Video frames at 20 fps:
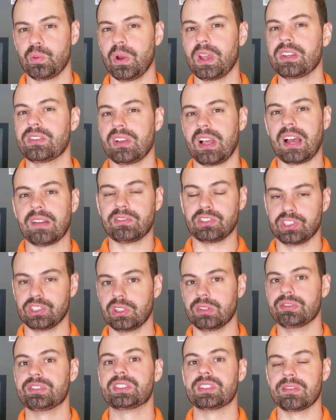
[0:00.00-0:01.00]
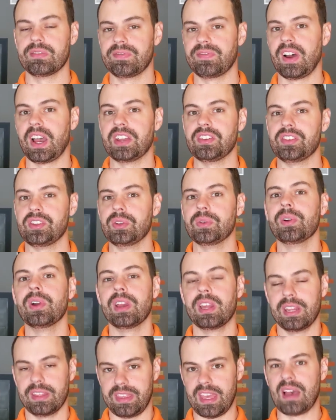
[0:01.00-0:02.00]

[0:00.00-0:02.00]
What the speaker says: them to wait till after service and find you.